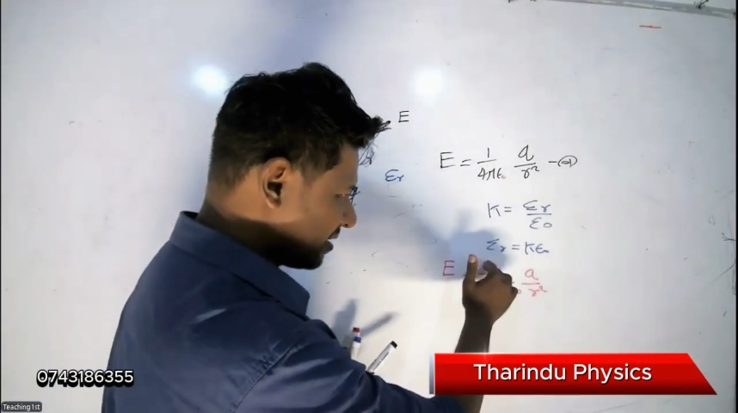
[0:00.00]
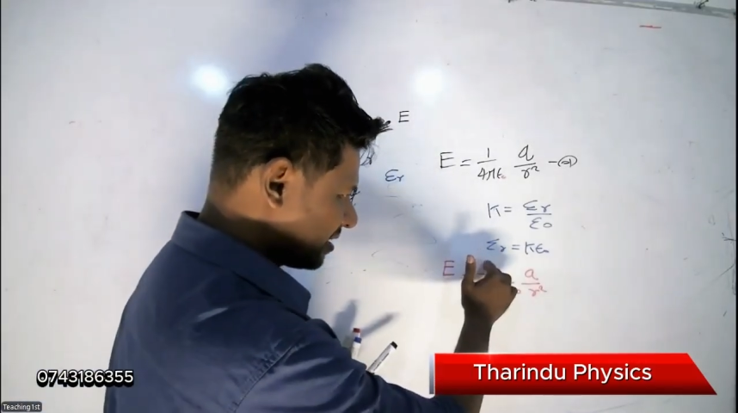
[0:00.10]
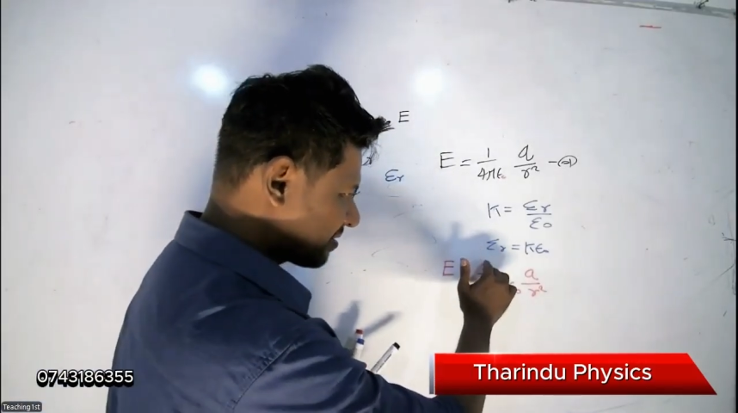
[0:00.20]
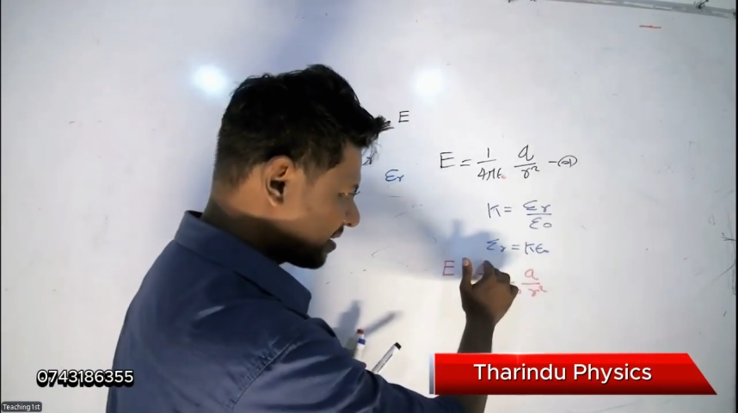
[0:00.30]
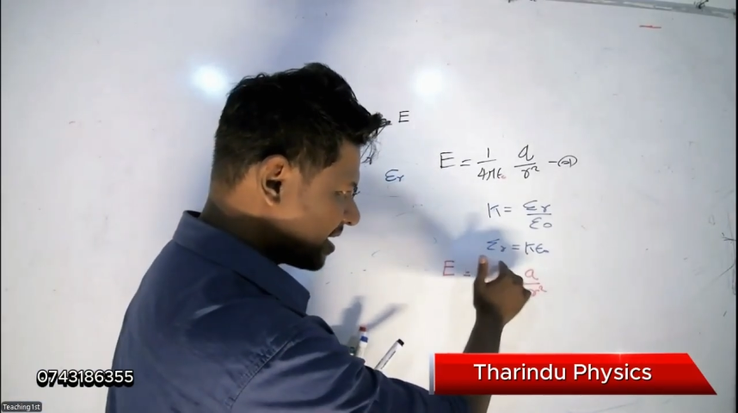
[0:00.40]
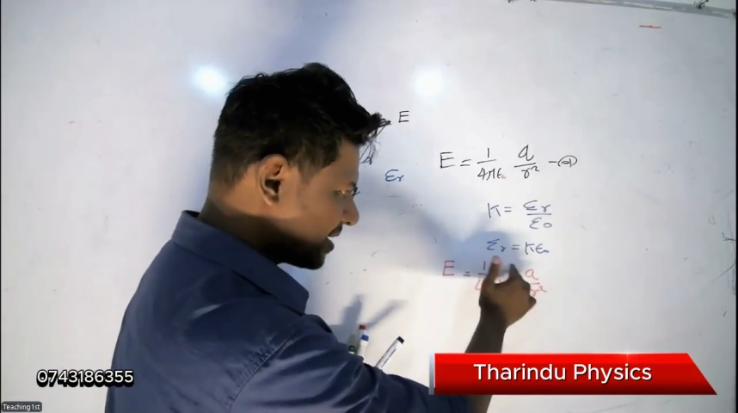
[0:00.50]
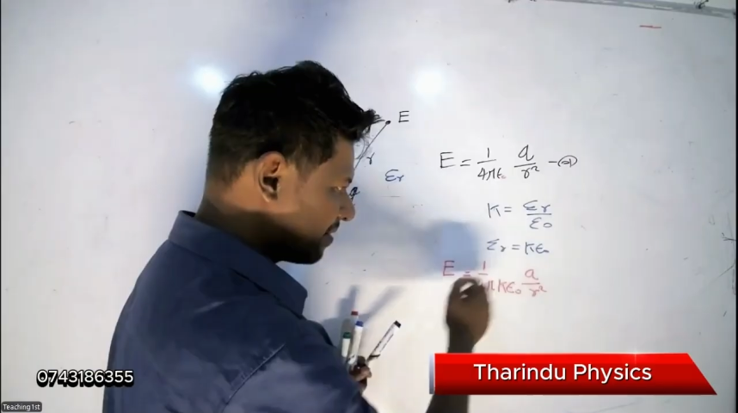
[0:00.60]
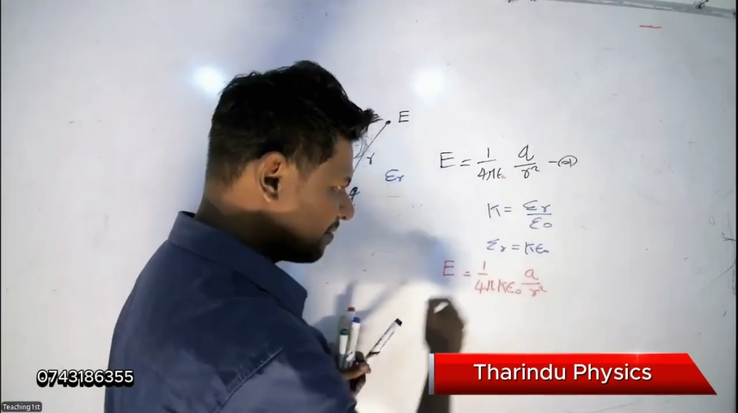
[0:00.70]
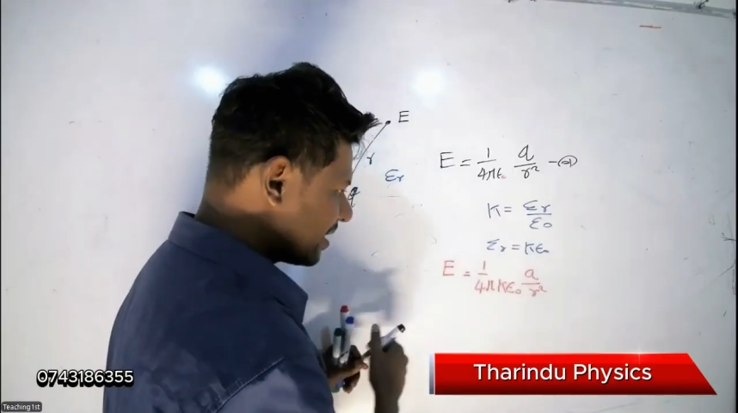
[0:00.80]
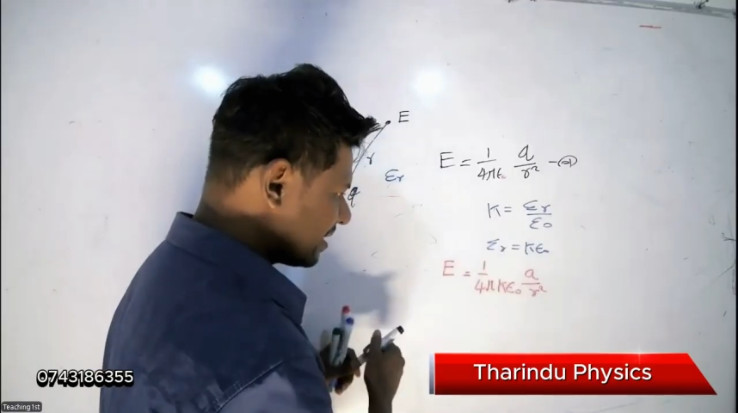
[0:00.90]

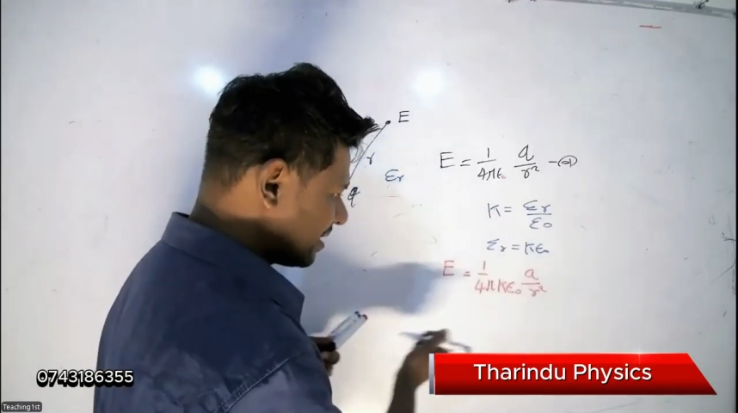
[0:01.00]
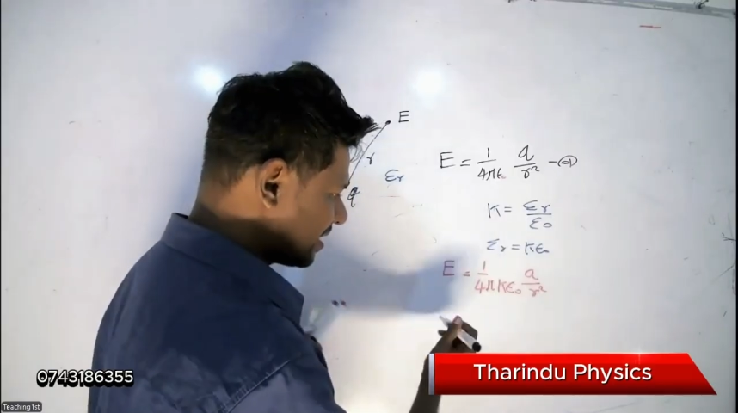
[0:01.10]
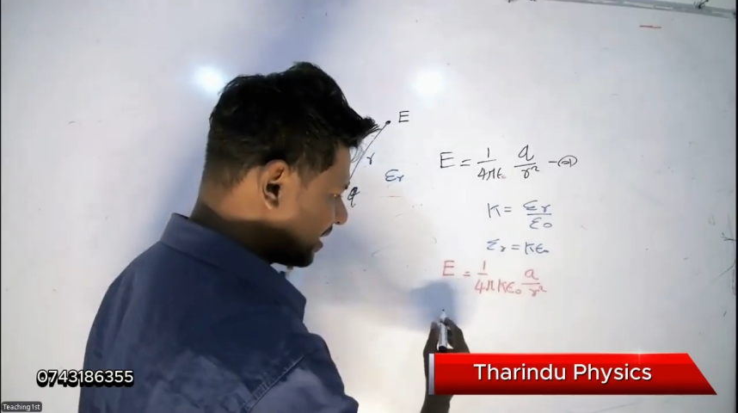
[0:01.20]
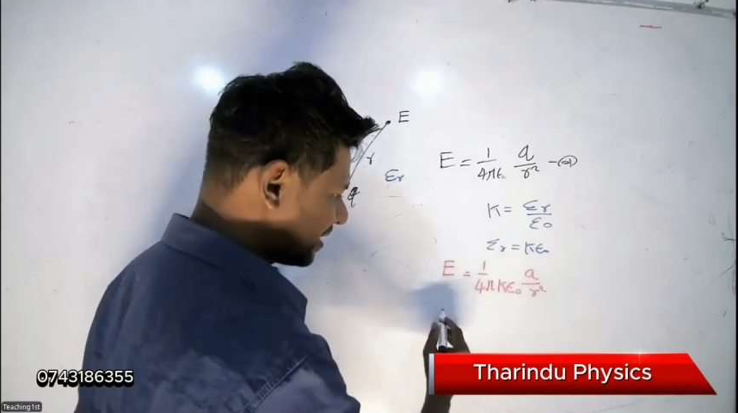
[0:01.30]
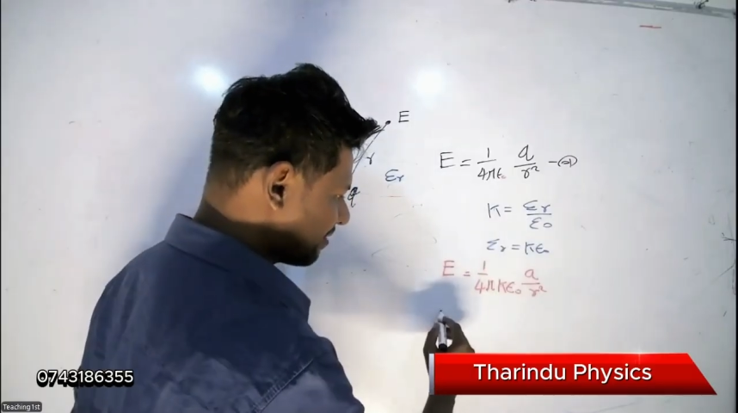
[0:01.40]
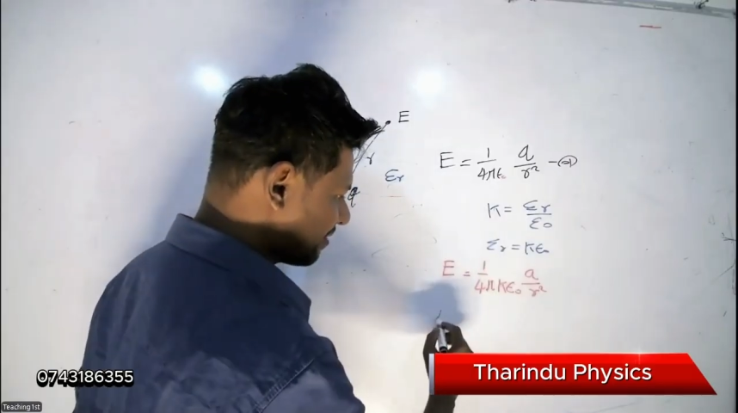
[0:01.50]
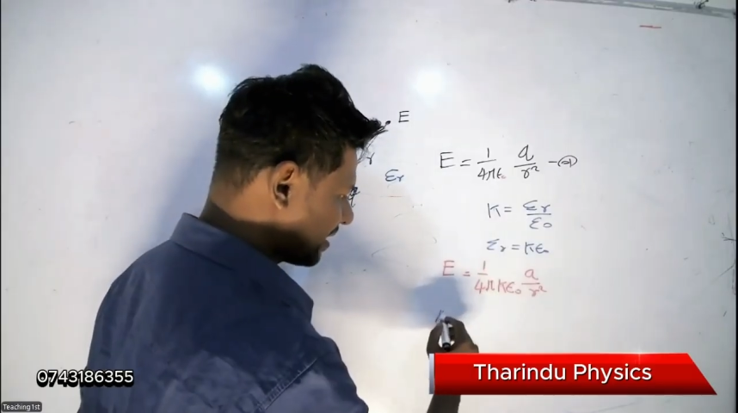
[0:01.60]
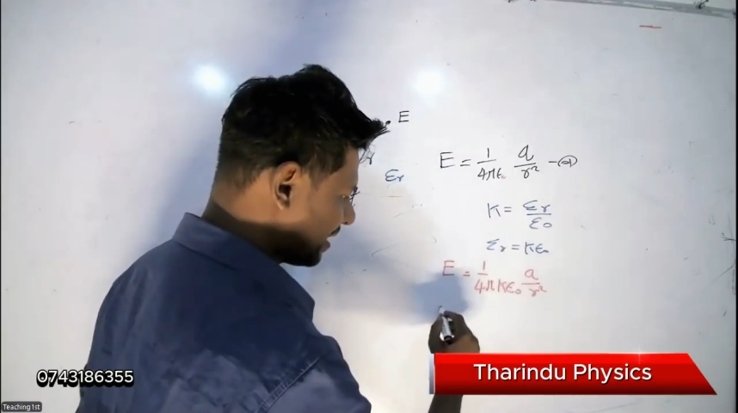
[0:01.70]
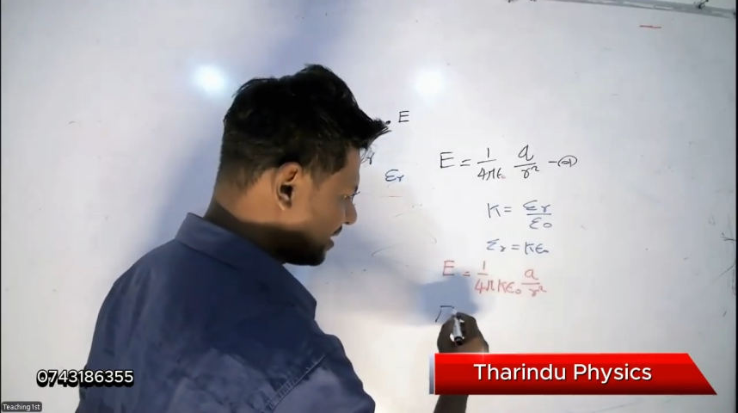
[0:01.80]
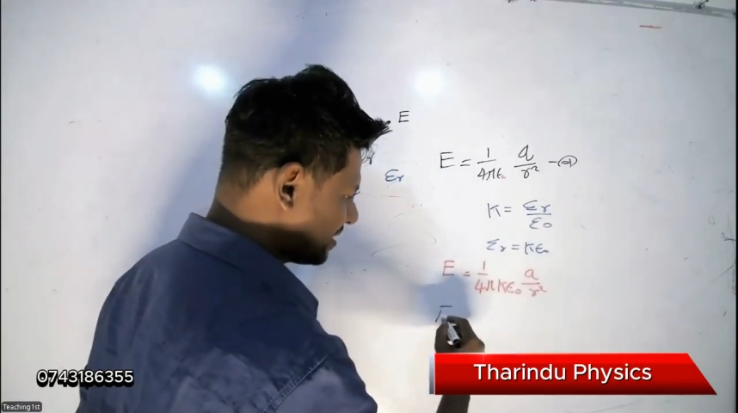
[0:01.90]
disregarding 1, I can
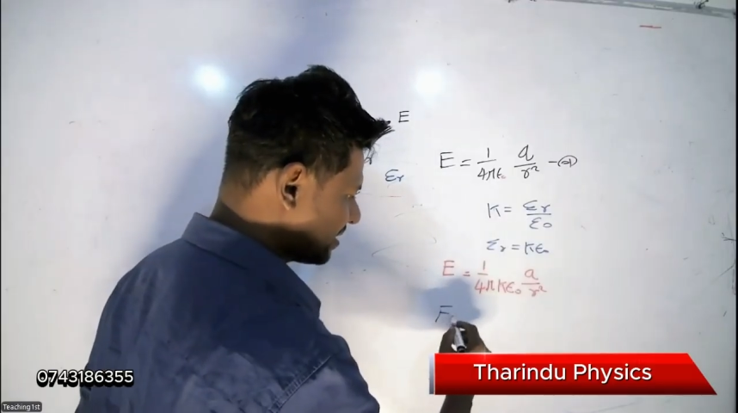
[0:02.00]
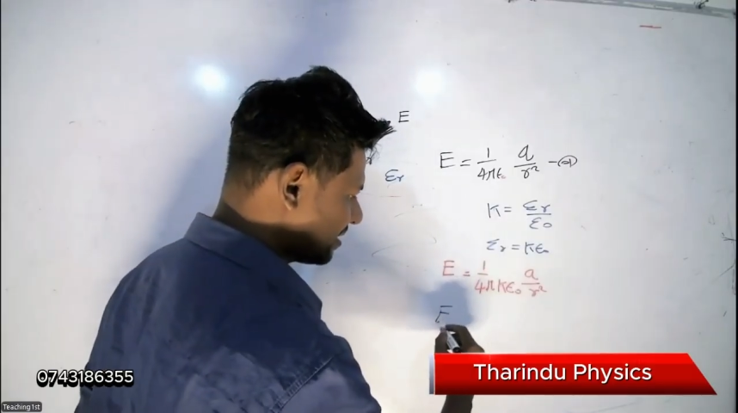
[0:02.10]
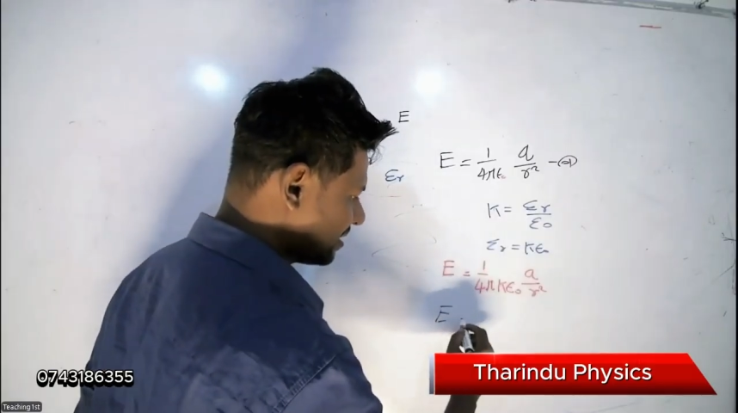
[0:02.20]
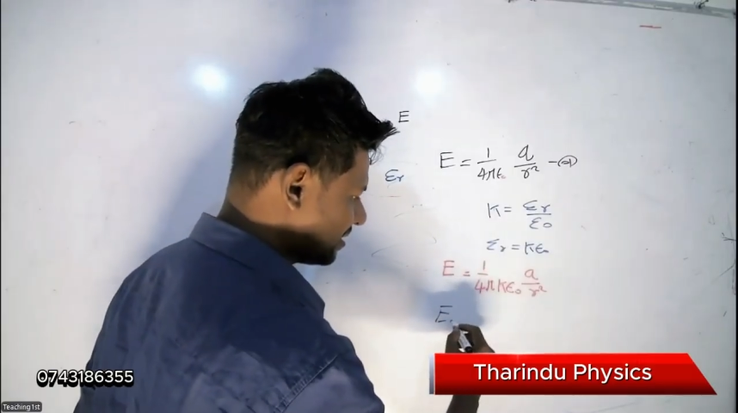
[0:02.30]
rewrite